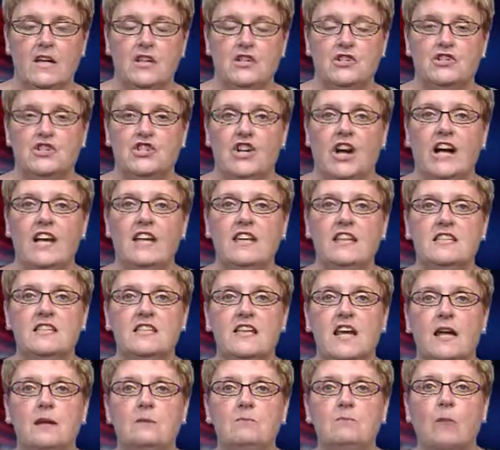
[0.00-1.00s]
Giant
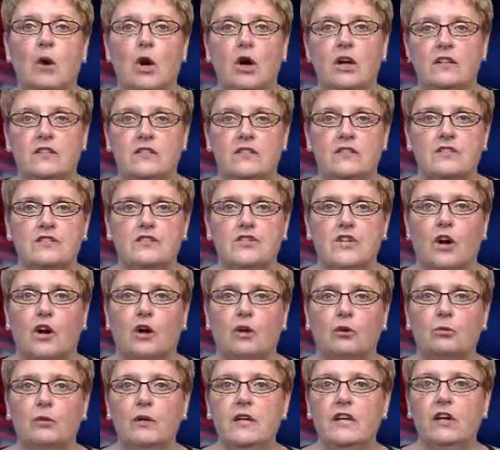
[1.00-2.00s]
and Martin's
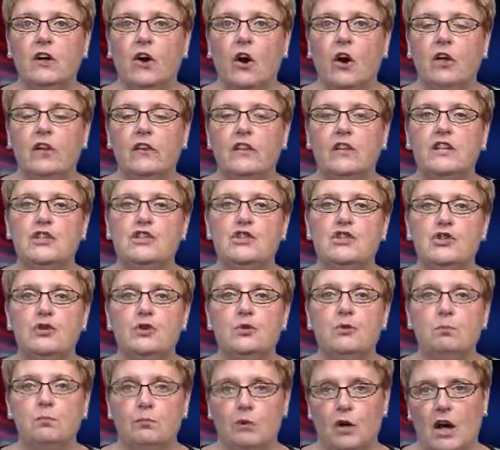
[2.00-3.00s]
are recalling
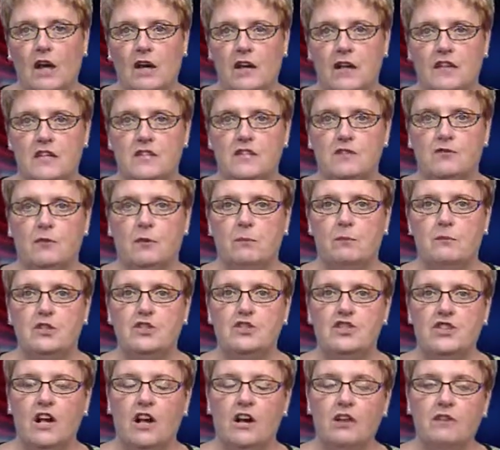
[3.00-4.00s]
two products from the
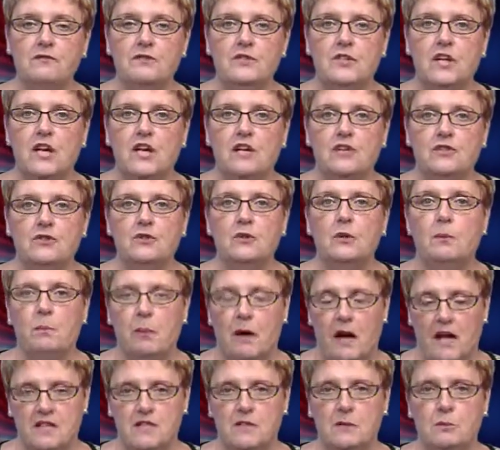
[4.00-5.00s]
shelves due to
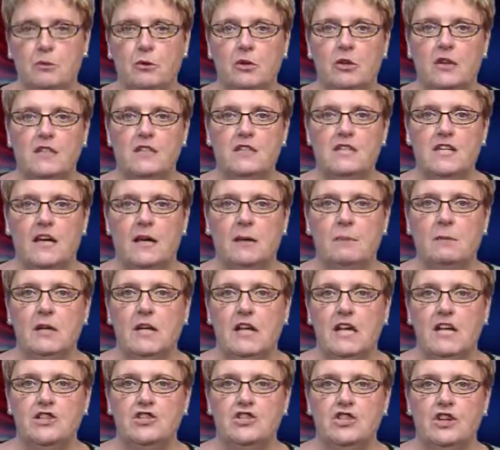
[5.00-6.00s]
possible
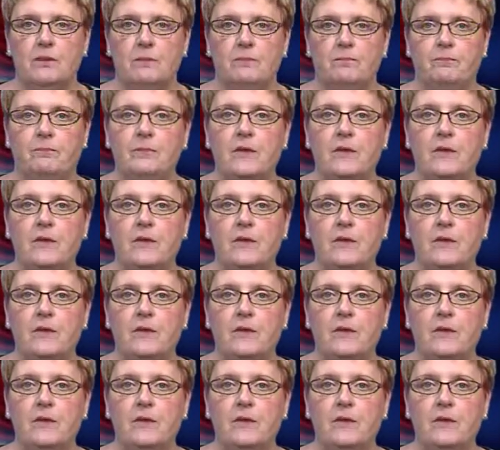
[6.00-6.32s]
contamination.